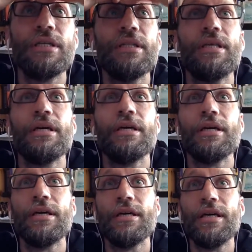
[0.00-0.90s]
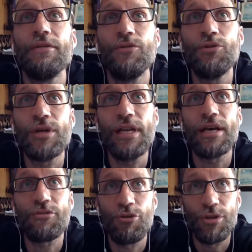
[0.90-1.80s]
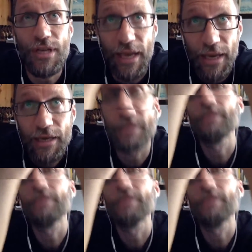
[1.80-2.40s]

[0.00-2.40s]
if you click through on the link,